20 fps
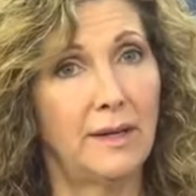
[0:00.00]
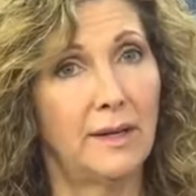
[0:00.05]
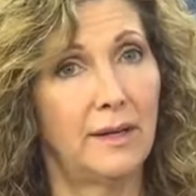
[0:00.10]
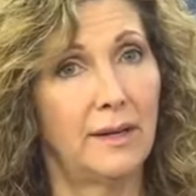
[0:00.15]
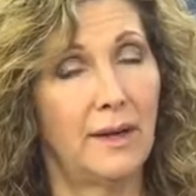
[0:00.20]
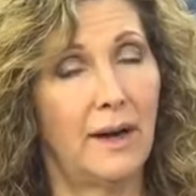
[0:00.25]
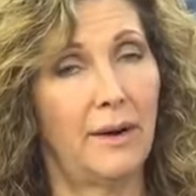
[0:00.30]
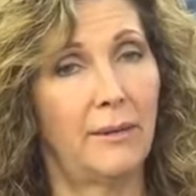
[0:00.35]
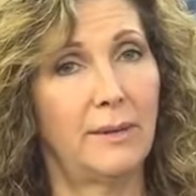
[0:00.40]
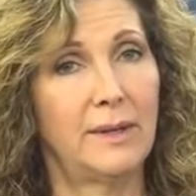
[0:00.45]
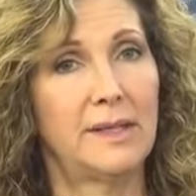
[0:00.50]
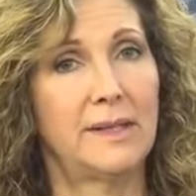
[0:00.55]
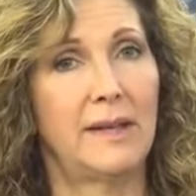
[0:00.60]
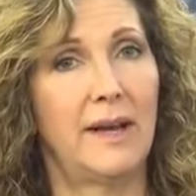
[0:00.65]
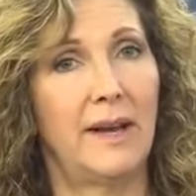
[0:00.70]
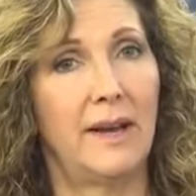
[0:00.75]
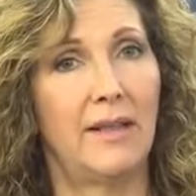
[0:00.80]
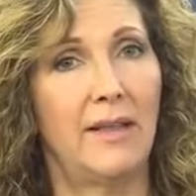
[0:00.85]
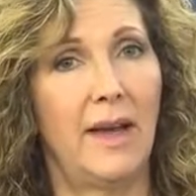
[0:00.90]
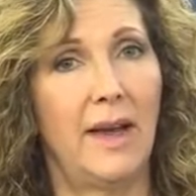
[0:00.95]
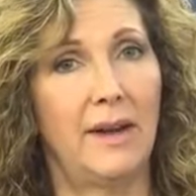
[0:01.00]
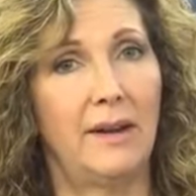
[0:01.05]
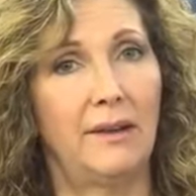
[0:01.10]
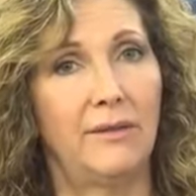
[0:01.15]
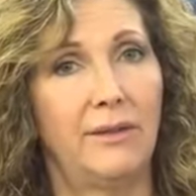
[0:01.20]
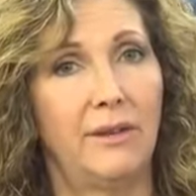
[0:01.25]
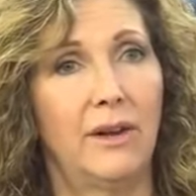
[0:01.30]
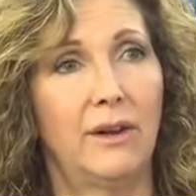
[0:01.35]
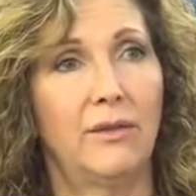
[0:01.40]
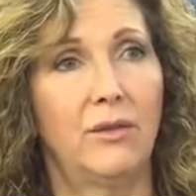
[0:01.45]
And I would say that if
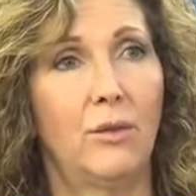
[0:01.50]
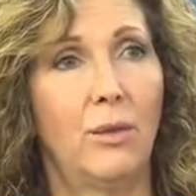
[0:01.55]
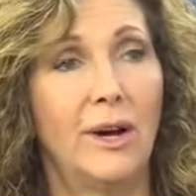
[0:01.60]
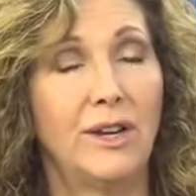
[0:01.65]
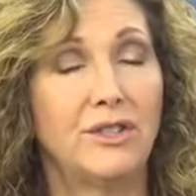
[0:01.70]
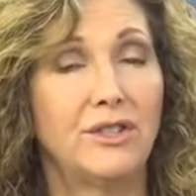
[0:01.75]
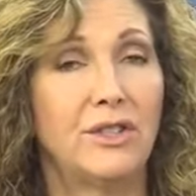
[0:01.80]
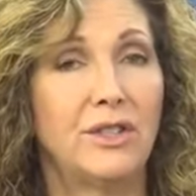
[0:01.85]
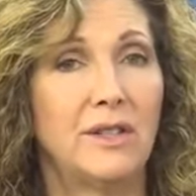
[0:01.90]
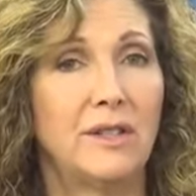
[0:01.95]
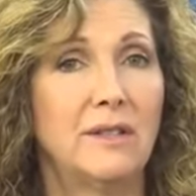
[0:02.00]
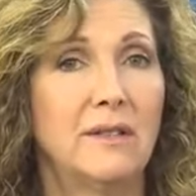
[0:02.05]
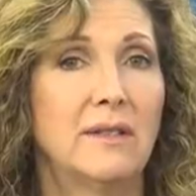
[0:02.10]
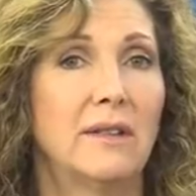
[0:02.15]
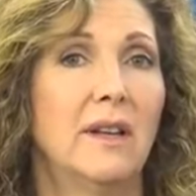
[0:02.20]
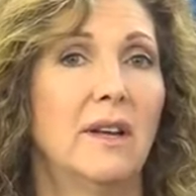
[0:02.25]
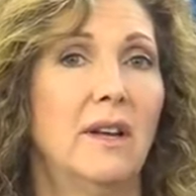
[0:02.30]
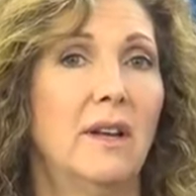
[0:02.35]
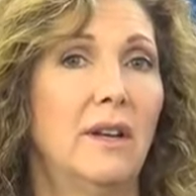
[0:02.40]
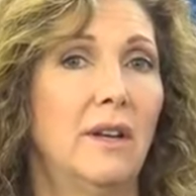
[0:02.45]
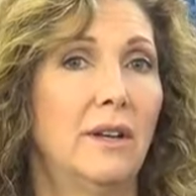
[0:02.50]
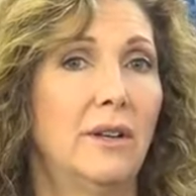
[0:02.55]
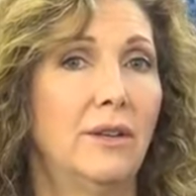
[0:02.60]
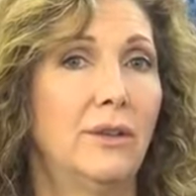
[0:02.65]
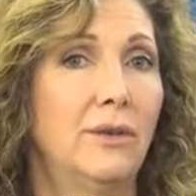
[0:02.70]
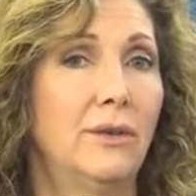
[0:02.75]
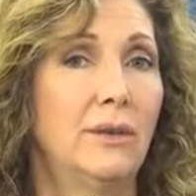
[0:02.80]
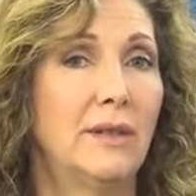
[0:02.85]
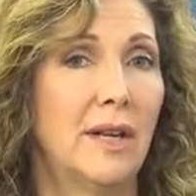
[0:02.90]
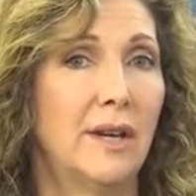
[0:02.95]
you have questions,
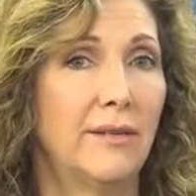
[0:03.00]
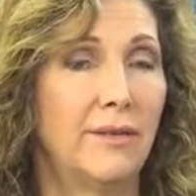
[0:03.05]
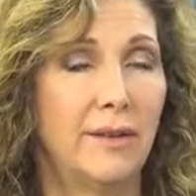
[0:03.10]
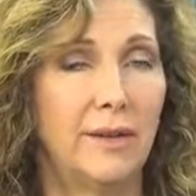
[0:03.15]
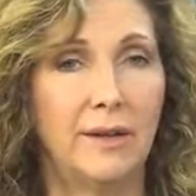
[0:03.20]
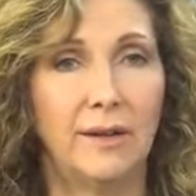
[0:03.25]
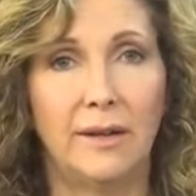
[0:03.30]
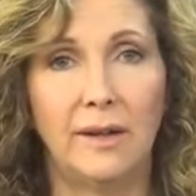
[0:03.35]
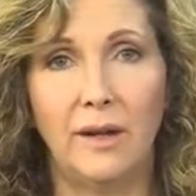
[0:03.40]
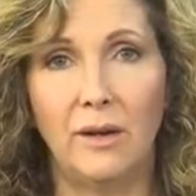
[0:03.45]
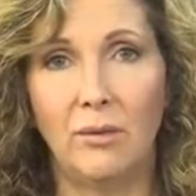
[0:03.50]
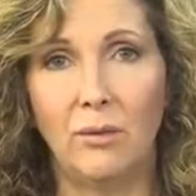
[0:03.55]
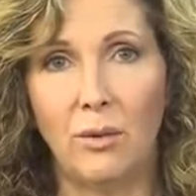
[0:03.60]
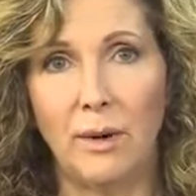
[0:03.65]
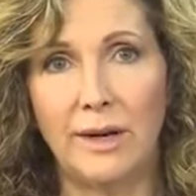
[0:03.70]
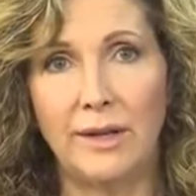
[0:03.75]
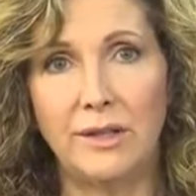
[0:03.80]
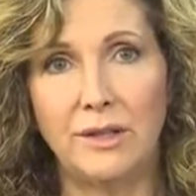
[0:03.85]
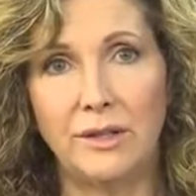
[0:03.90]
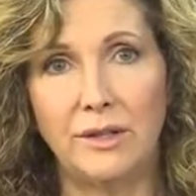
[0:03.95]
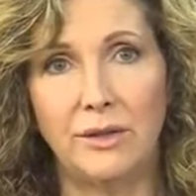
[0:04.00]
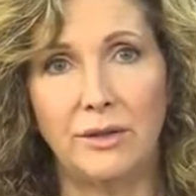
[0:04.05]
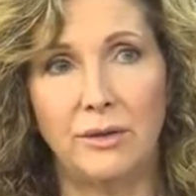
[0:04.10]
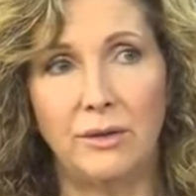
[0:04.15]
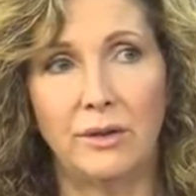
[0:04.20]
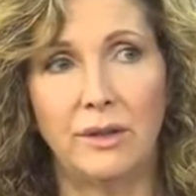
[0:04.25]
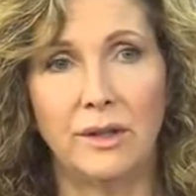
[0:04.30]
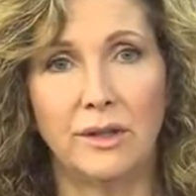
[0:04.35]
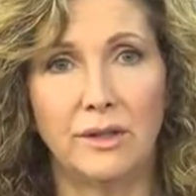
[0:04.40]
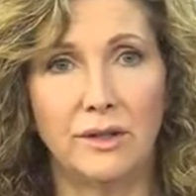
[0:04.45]
you definitely want
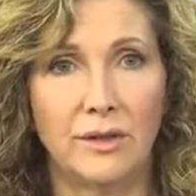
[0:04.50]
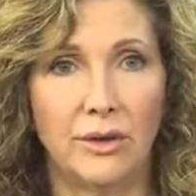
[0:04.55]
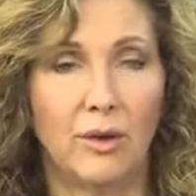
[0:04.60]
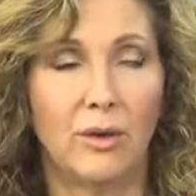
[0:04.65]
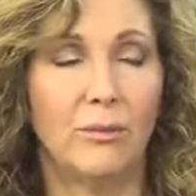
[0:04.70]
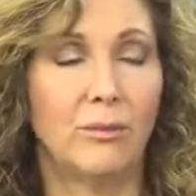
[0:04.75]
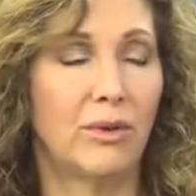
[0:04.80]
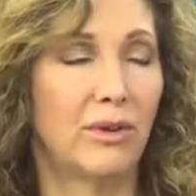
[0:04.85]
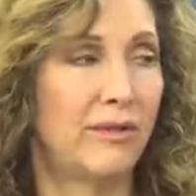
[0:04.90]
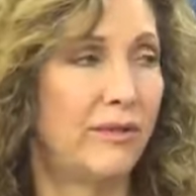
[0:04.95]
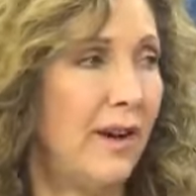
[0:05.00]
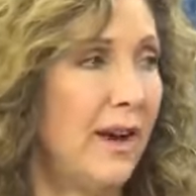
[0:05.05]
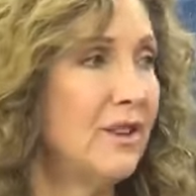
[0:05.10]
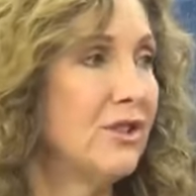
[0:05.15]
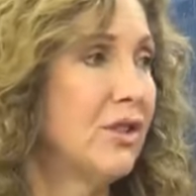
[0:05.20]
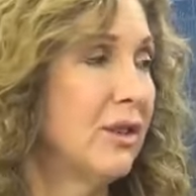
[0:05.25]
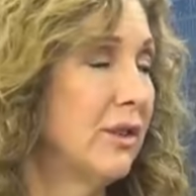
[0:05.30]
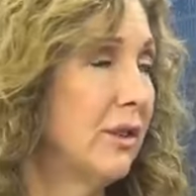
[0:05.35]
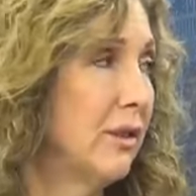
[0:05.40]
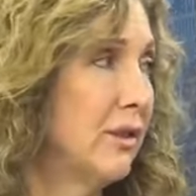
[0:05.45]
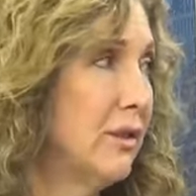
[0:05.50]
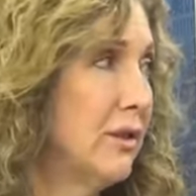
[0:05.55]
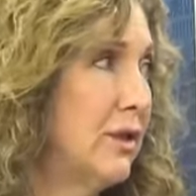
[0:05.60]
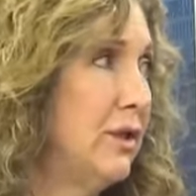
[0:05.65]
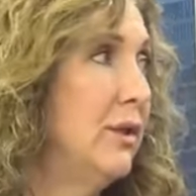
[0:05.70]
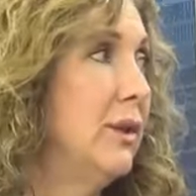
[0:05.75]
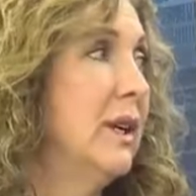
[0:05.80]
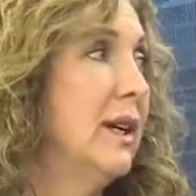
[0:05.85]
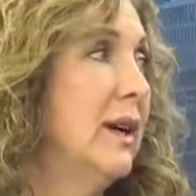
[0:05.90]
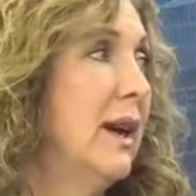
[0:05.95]
to consult professionals
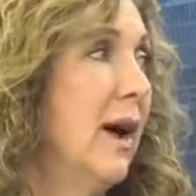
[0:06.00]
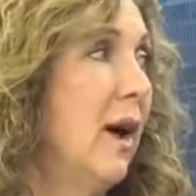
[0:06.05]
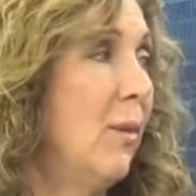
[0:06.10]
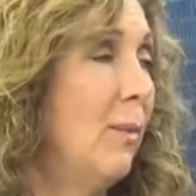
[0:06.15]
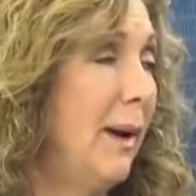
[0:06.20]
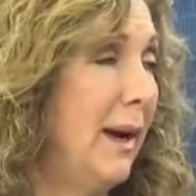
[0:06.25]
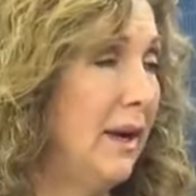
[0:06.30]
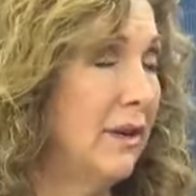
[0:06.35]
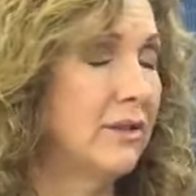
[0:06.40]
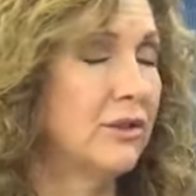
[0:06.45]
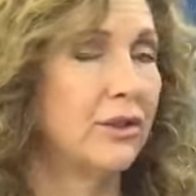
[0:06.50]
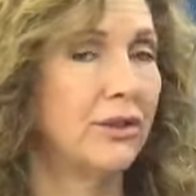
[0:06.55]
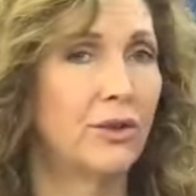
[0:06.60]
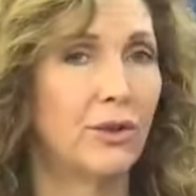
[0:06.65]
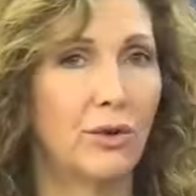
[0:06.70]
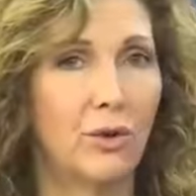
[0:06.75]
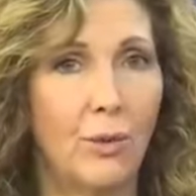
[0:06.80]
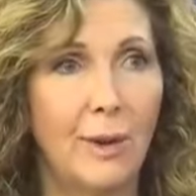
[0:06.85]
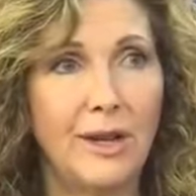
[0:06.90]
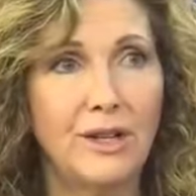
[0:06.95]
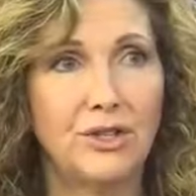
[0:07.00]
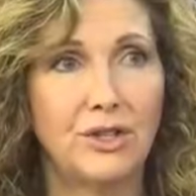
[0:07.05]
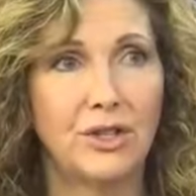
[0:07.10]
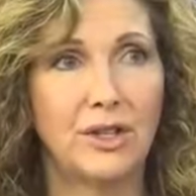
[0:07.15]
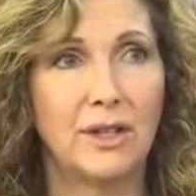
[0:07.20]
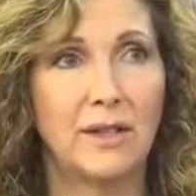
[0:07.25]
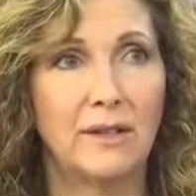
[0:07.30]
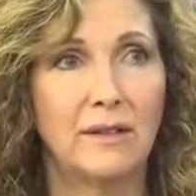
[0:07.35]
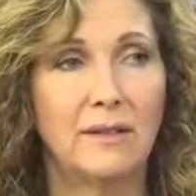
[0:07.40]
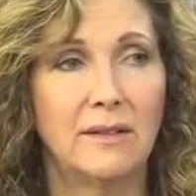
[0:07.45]
who can help answer your
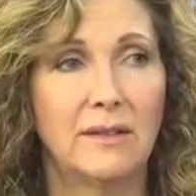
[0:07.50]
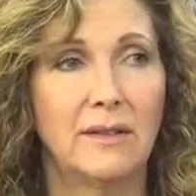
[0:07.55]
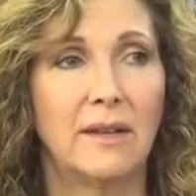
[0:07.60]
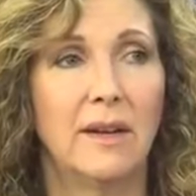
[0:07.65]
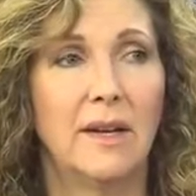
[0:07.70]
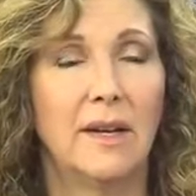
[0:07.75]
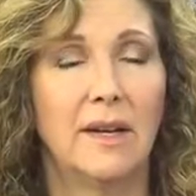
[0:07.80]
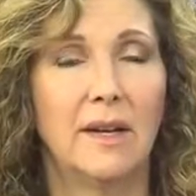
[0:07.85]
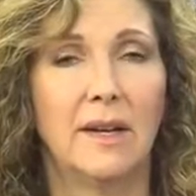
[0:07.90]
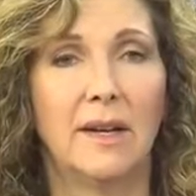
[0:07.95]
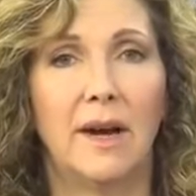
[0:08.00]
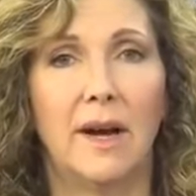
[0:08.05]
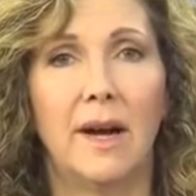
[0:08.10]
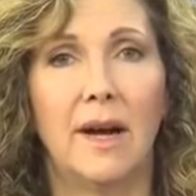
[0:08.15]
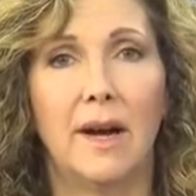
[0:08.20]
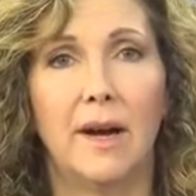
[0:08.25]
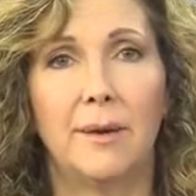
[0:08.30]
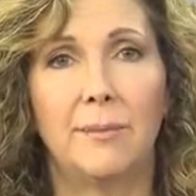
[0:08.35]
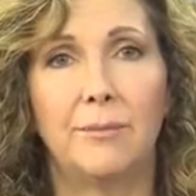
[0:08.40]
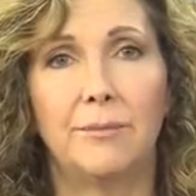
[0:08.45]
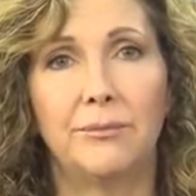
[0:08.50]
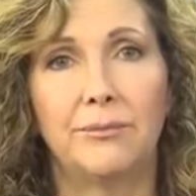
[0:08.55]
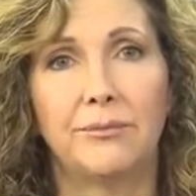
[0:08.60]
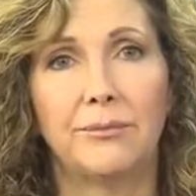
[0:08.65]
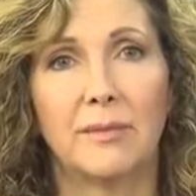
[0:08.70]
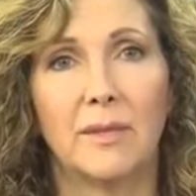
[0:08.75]
questions um,